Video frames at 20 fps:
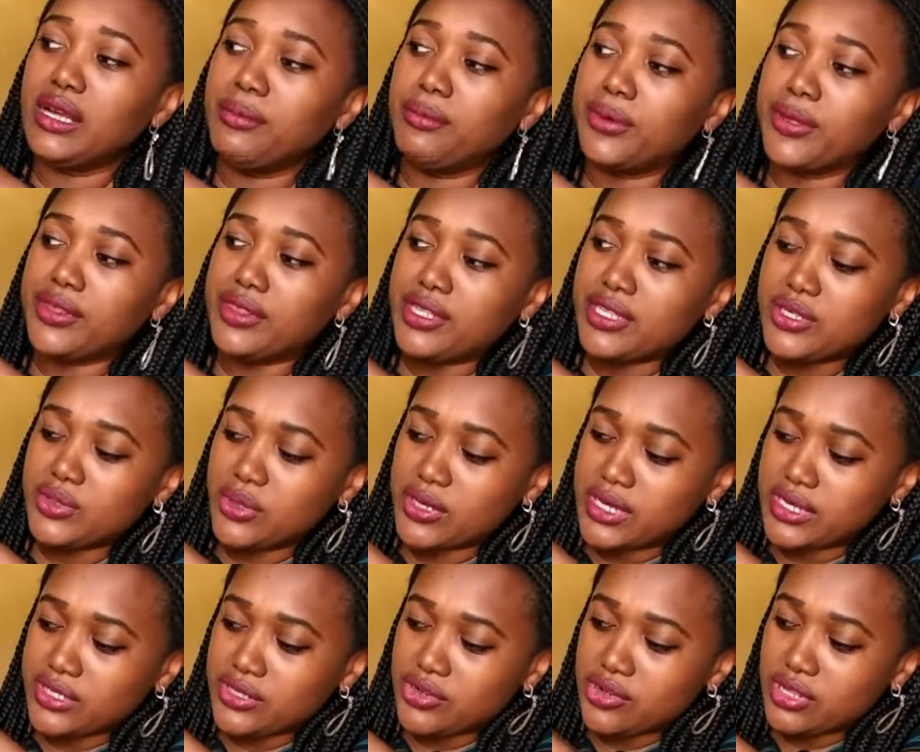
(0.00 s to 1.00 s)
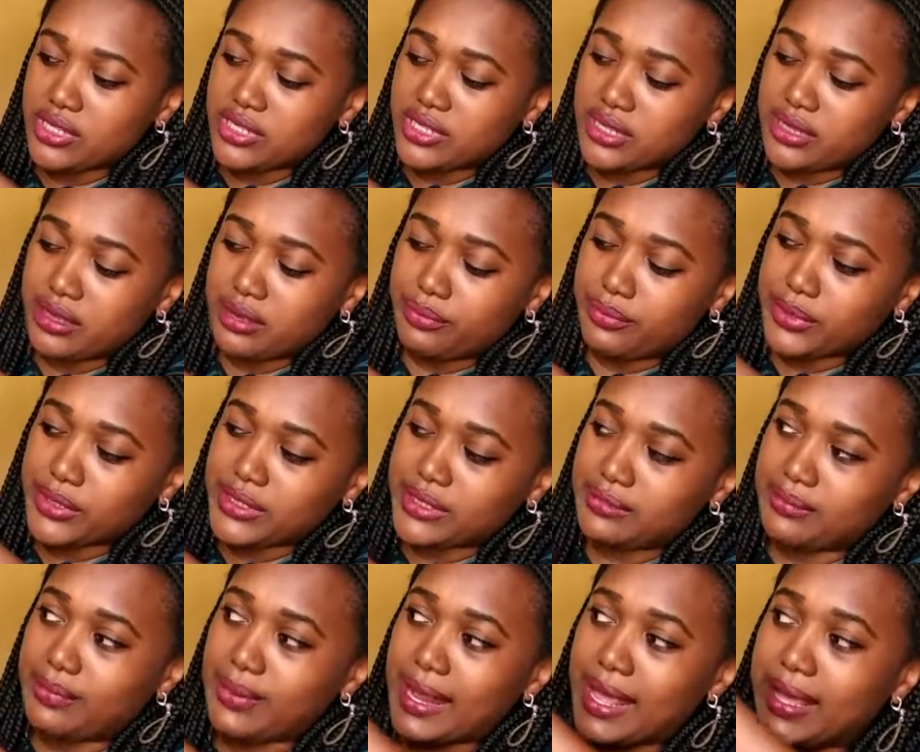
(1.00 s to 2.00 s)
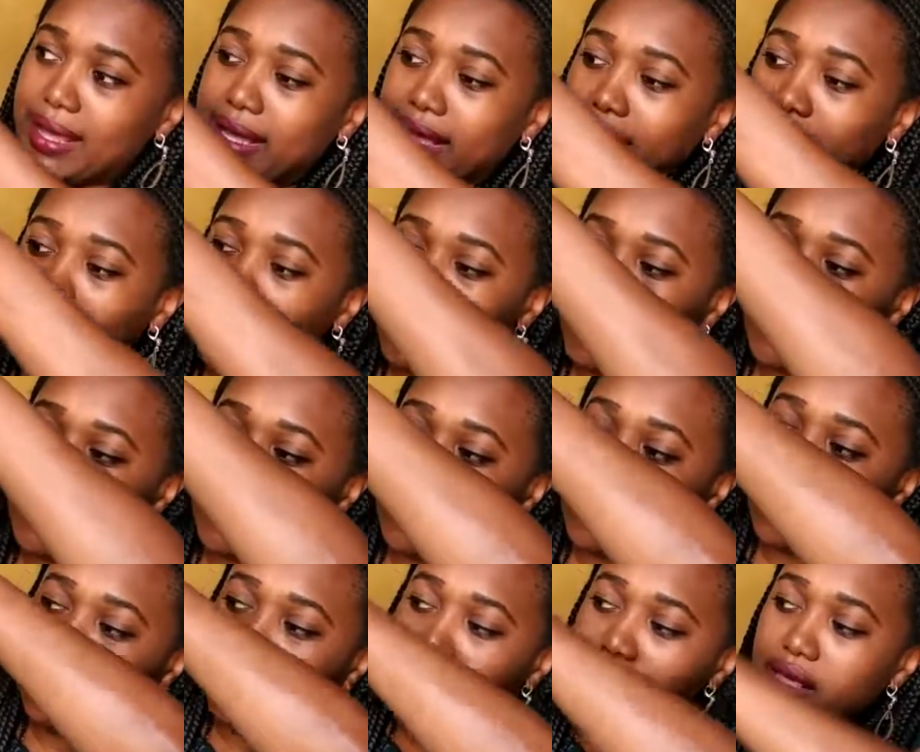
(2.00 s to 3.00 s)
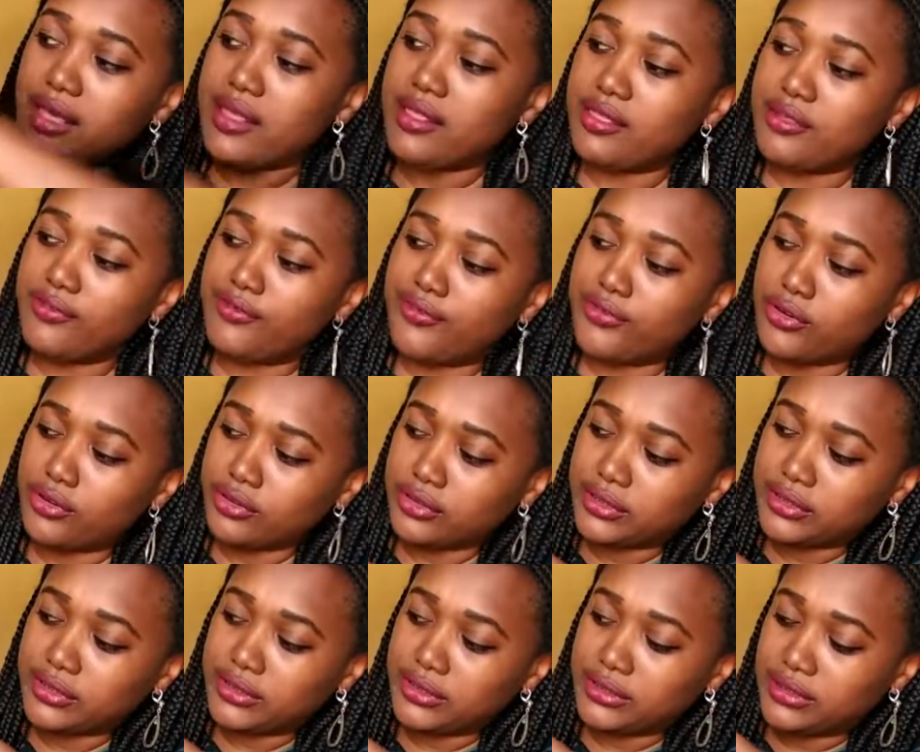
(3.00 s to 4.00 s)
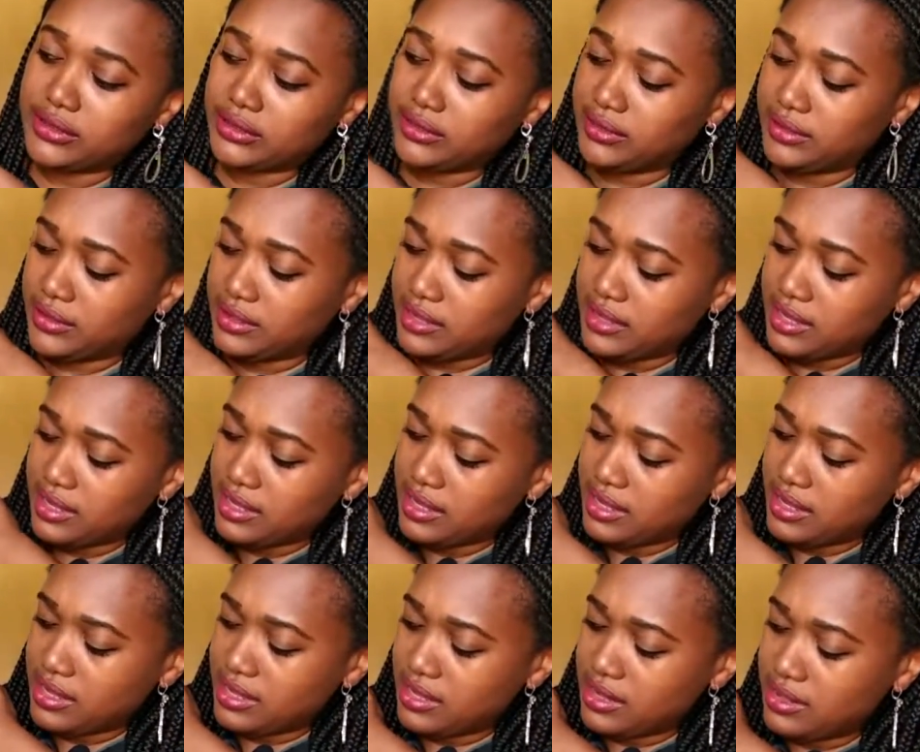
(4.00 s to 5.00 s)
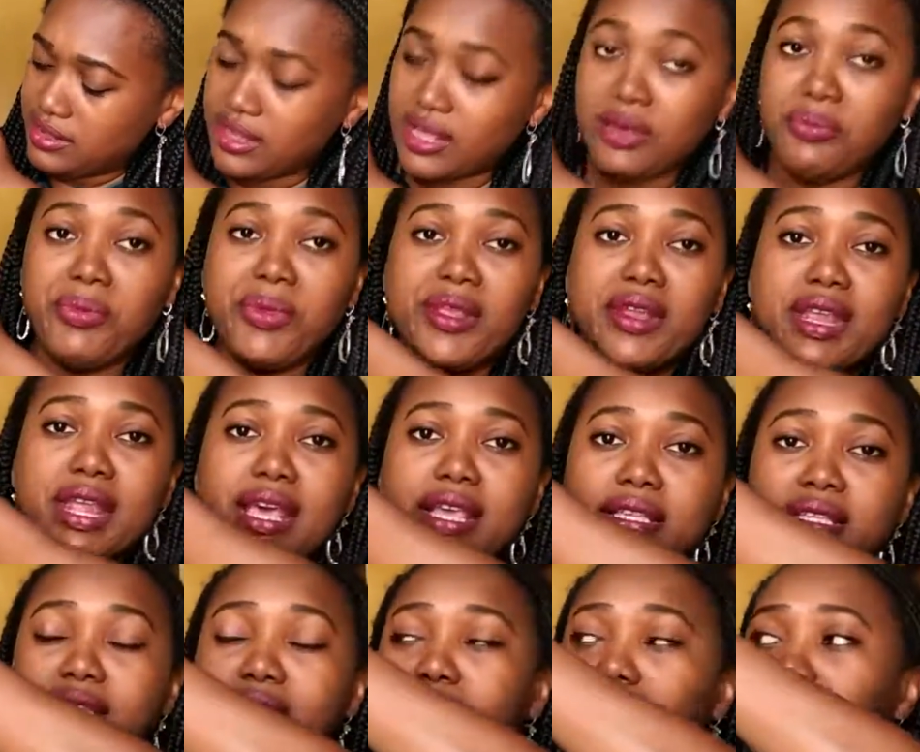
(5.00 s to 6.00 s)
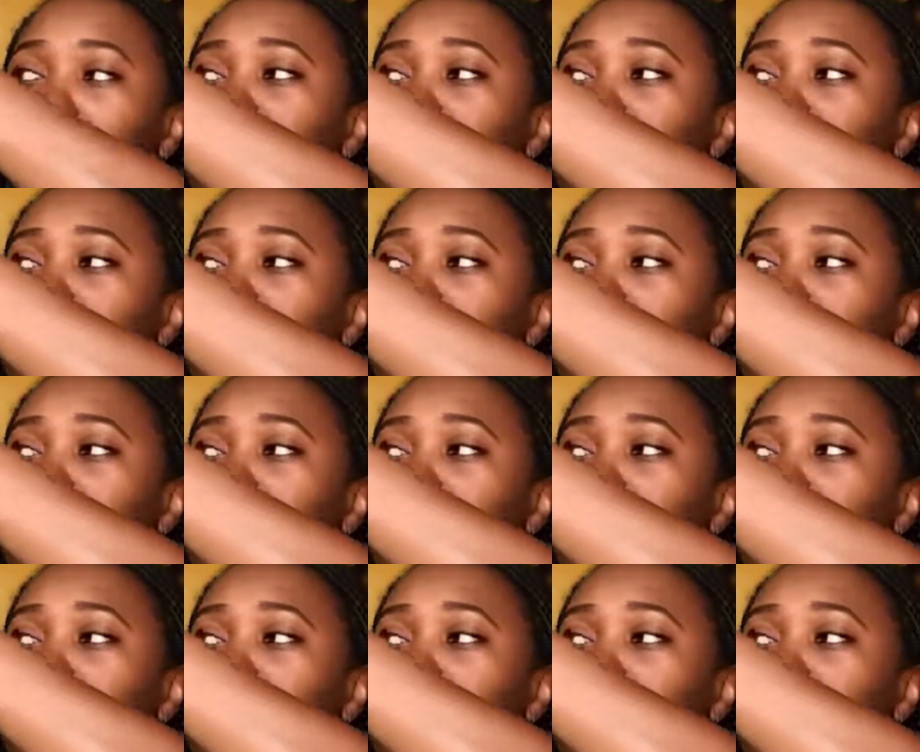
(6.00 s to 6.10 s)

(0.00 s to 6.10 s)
but this one has got a bottom placket in the front, and that would be a nice thing